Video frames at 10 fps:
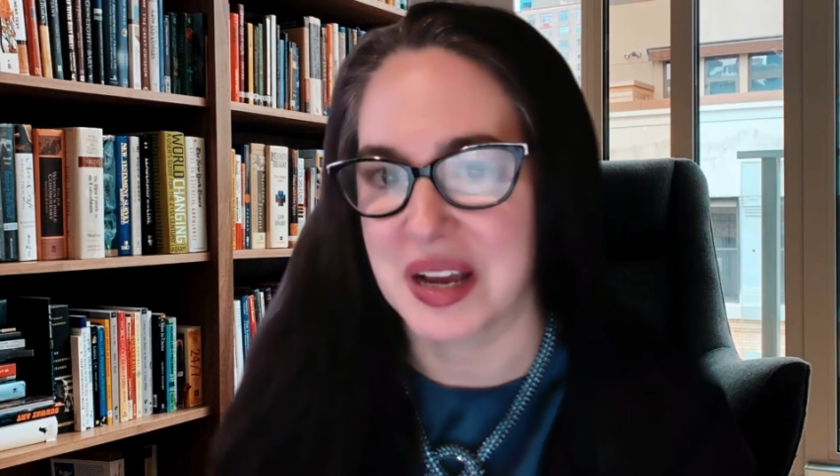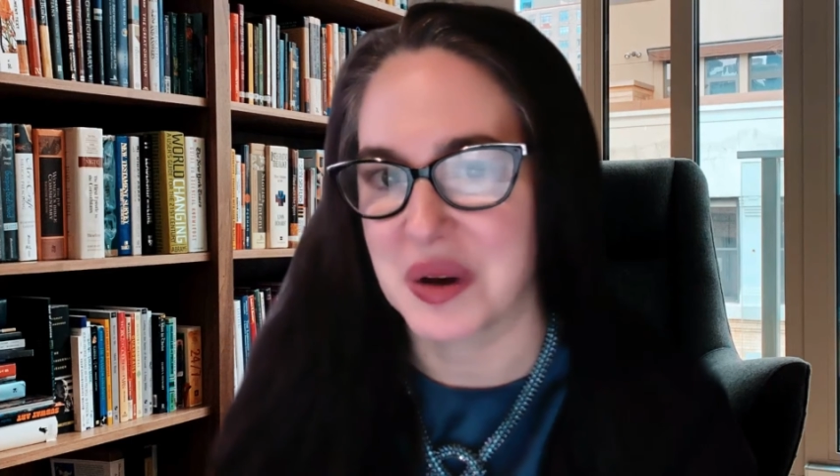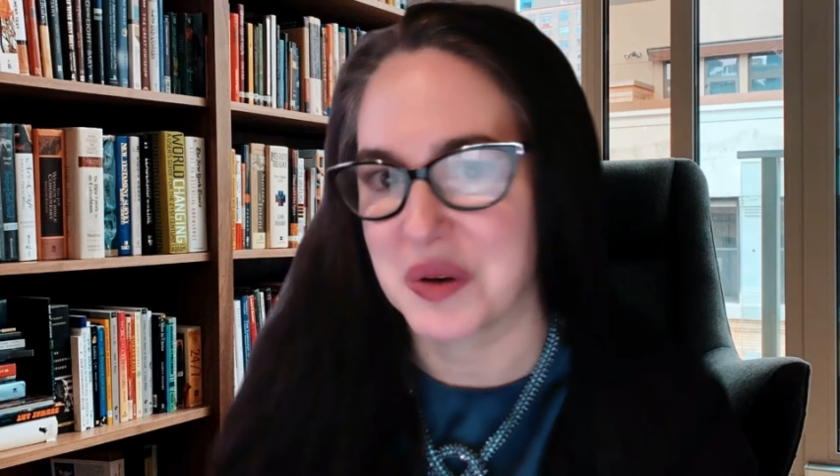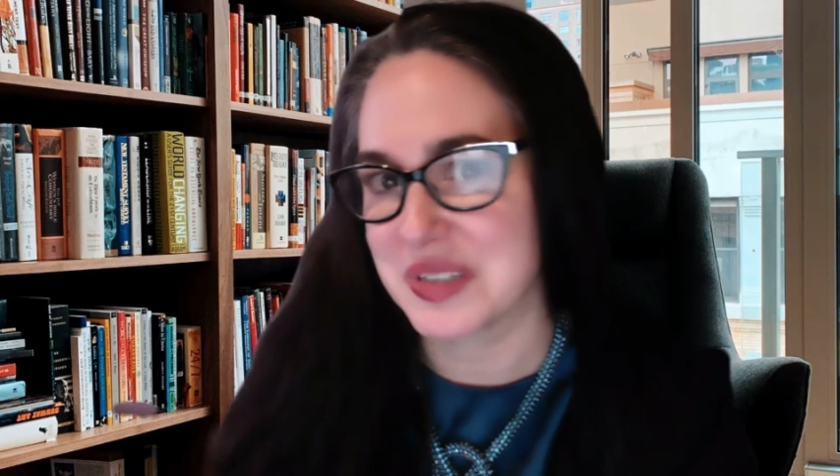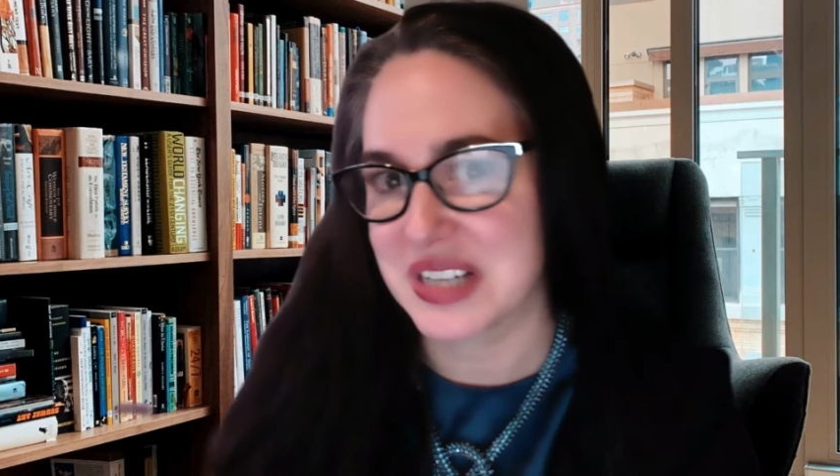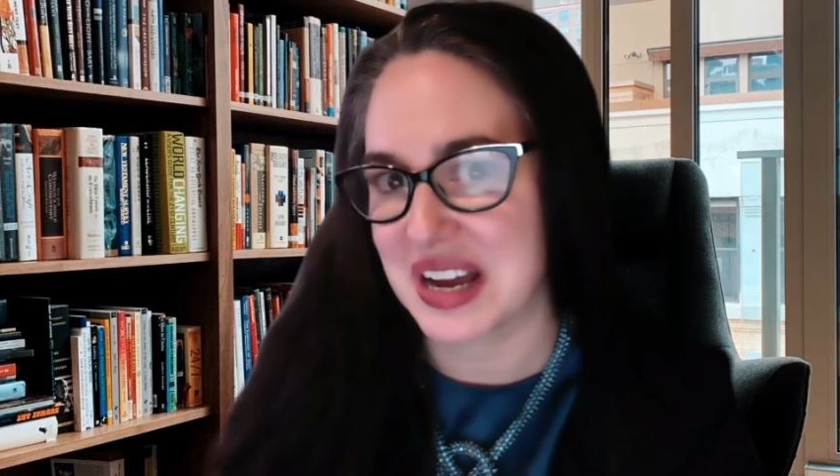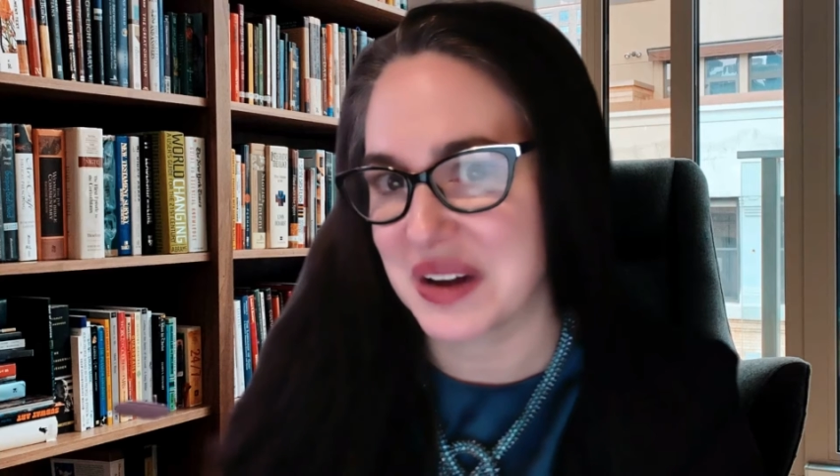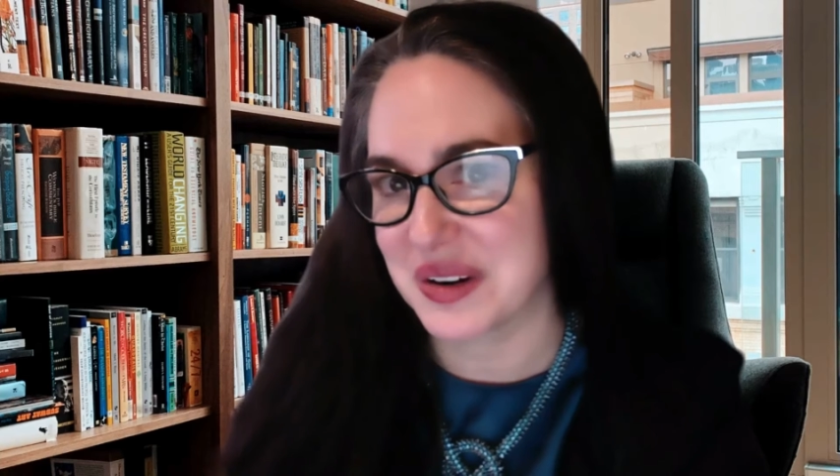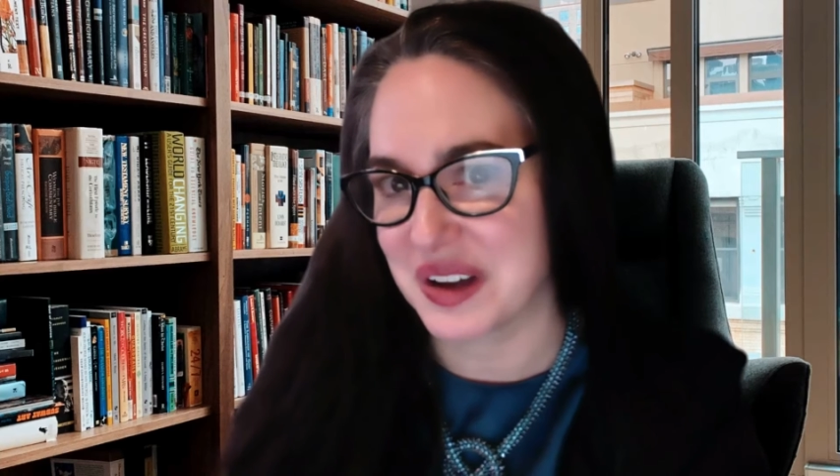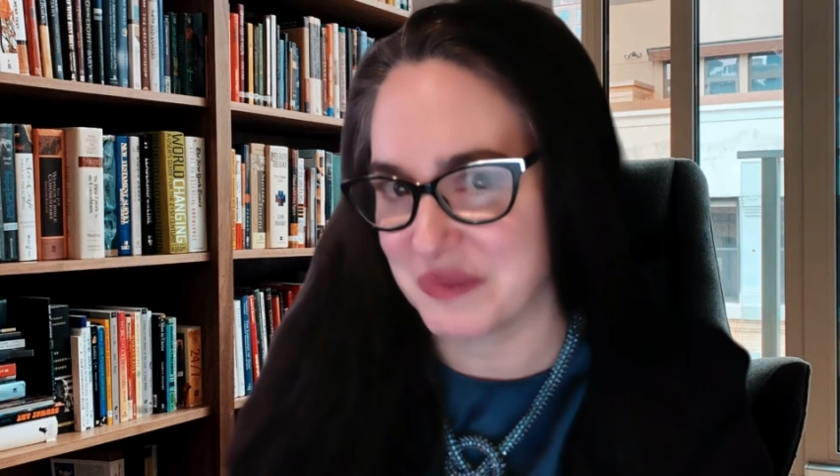my
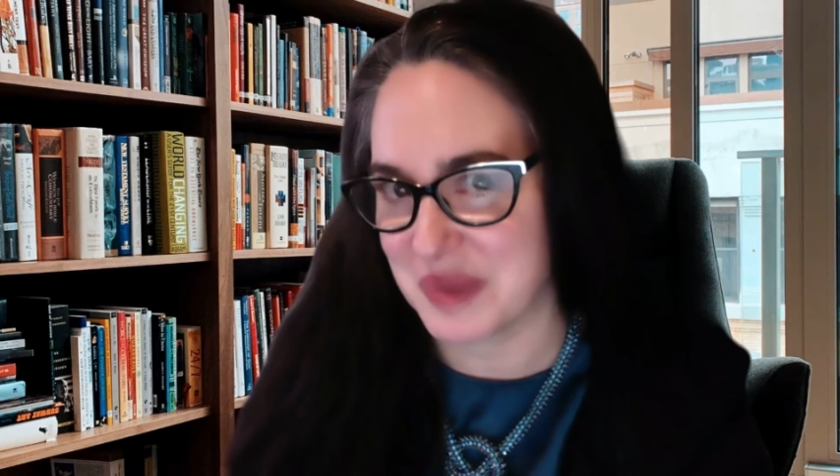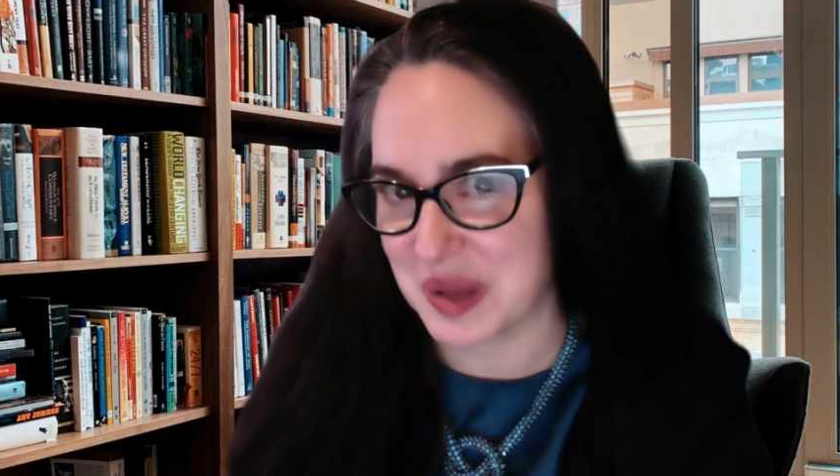hometown of